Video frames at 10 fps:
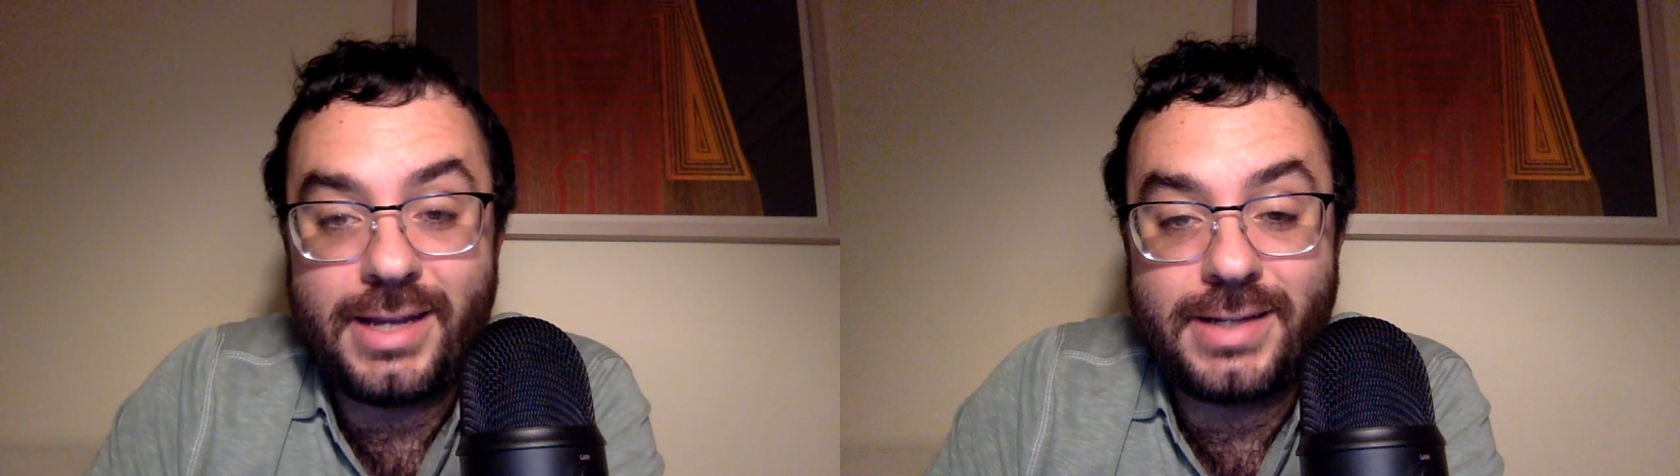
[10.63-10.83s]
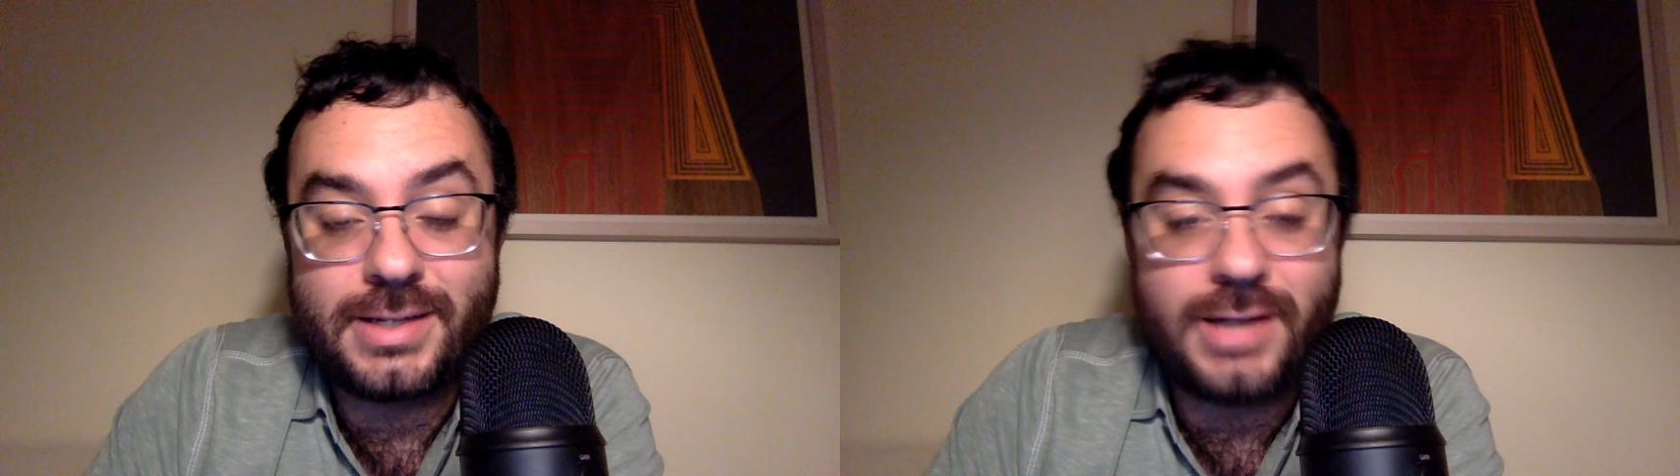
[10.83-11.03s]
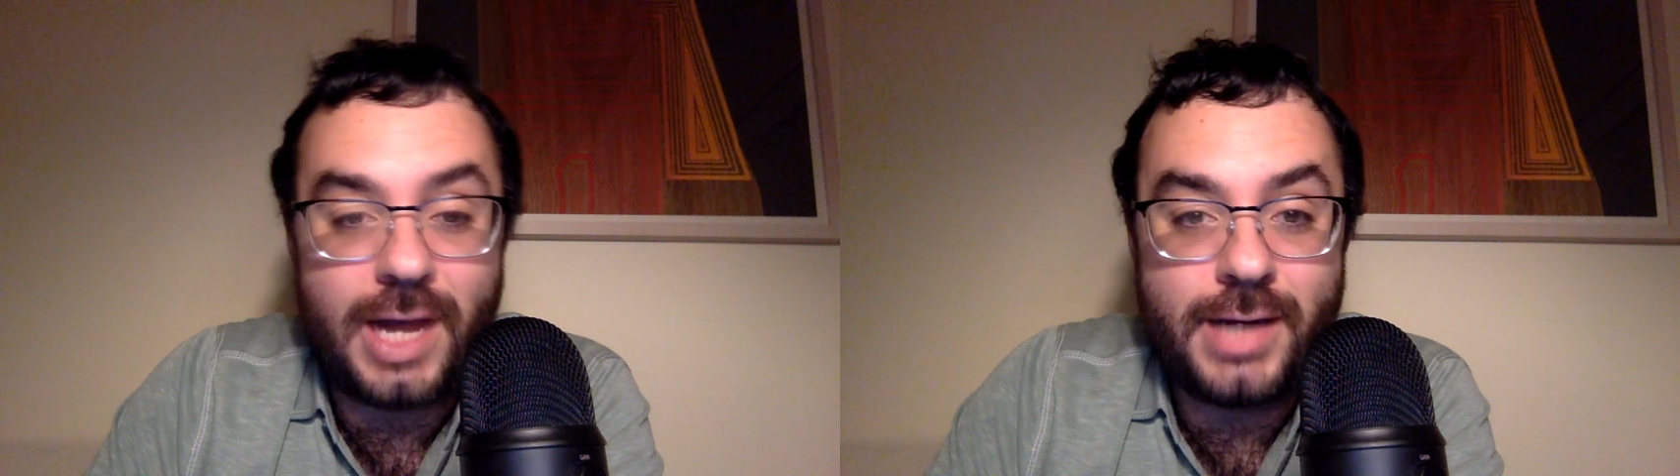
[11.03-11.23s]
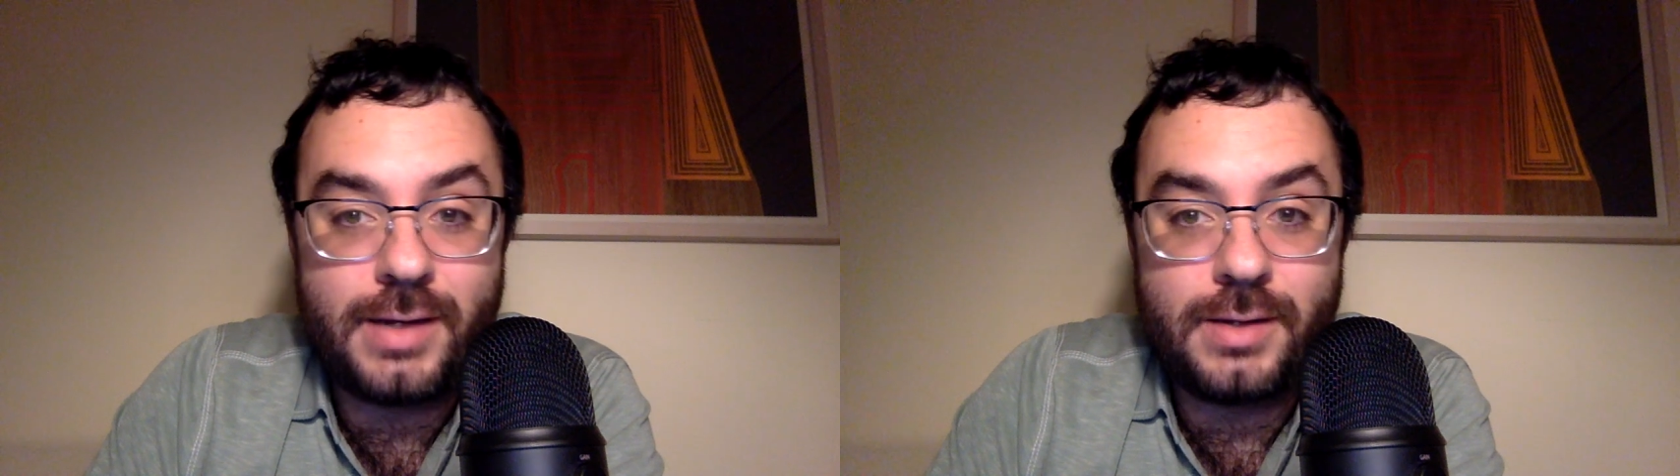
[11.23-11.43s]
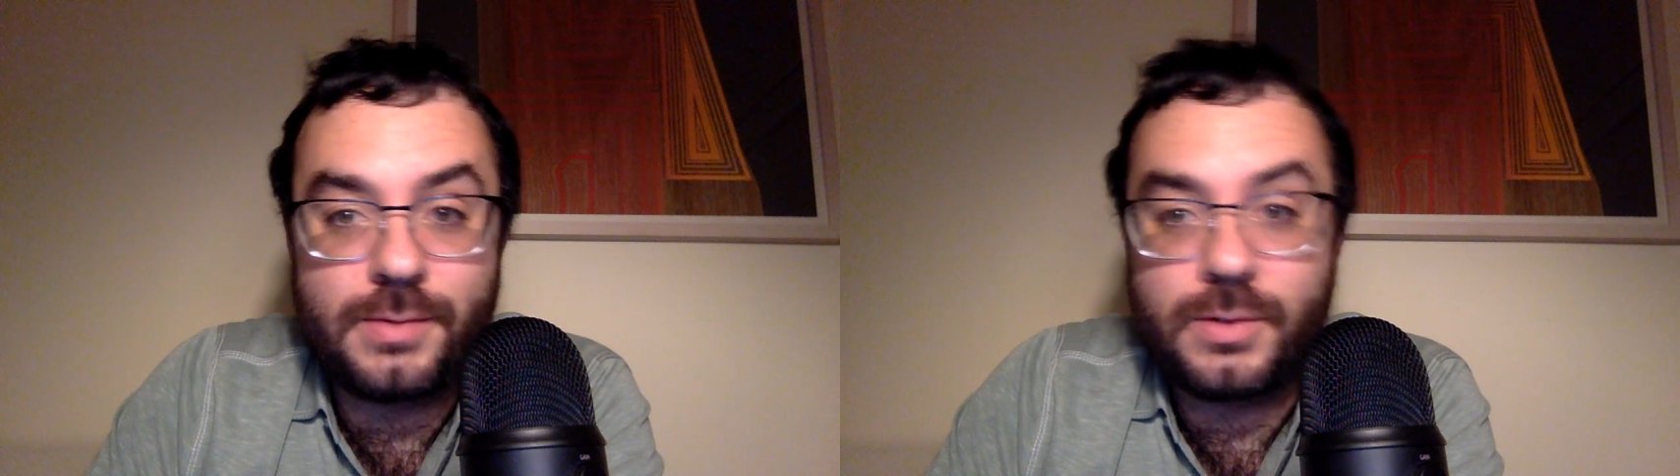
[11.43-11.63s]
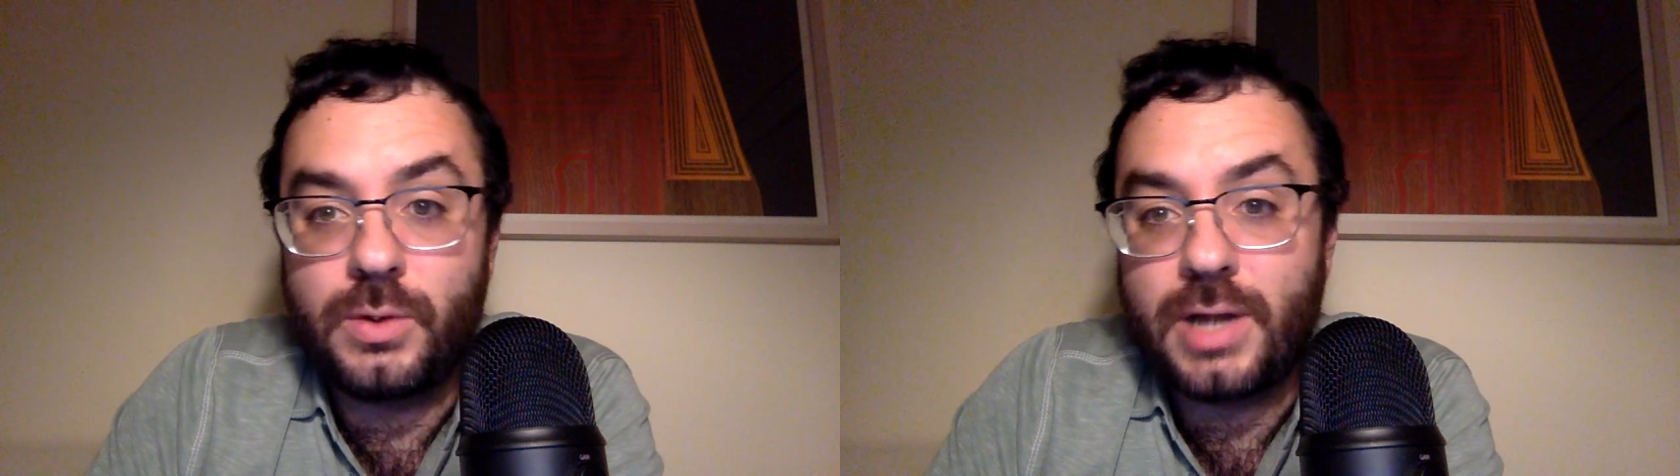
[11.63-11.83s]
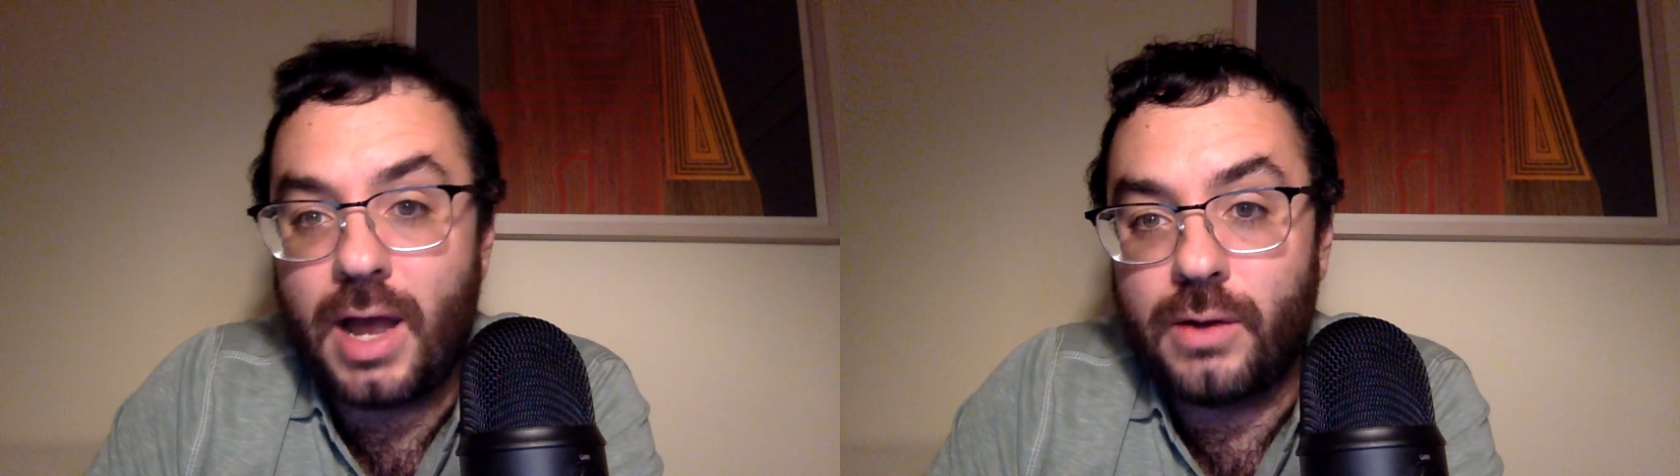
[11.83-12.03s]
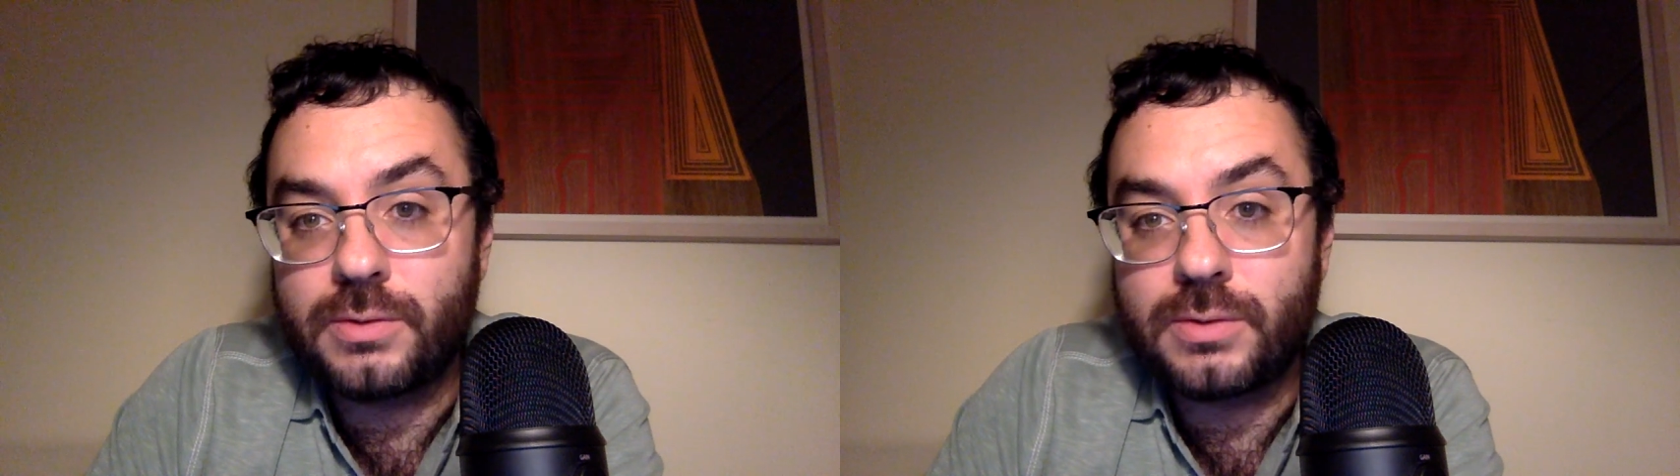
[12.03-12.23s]
decided to
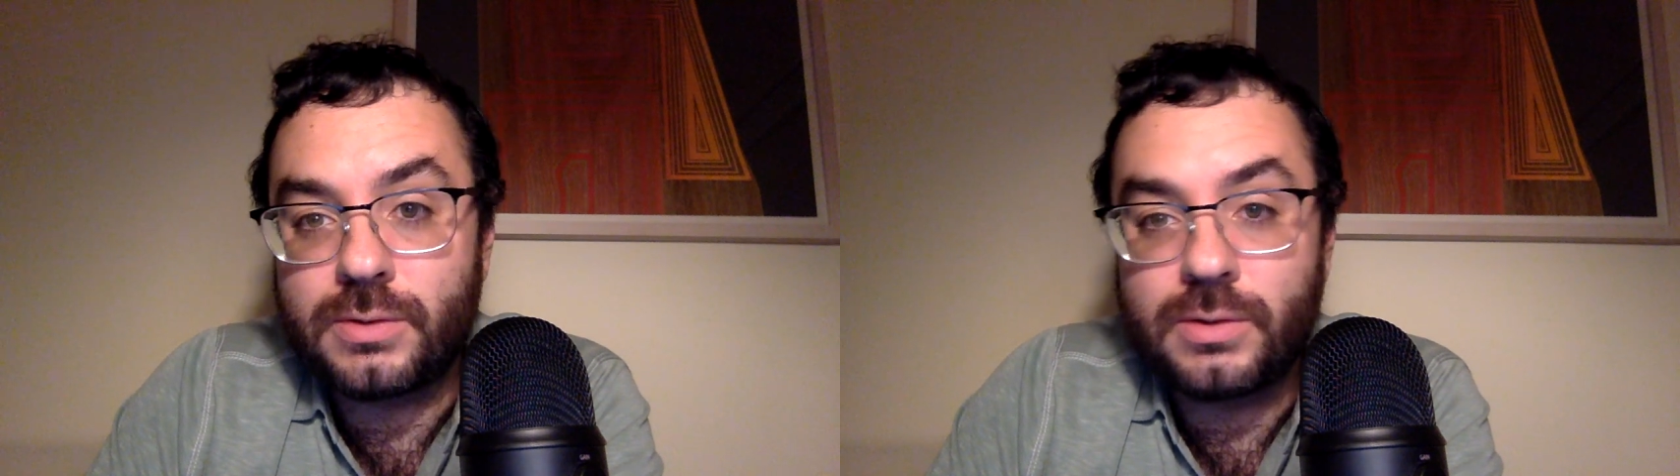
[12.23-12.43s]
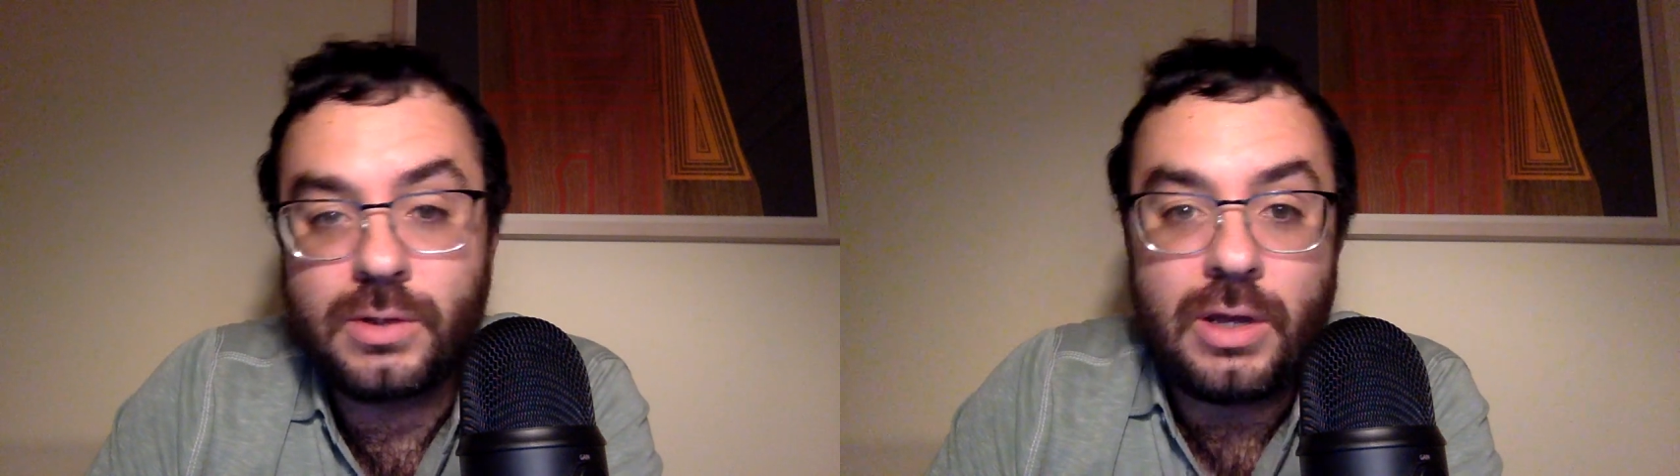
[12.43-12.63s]
announce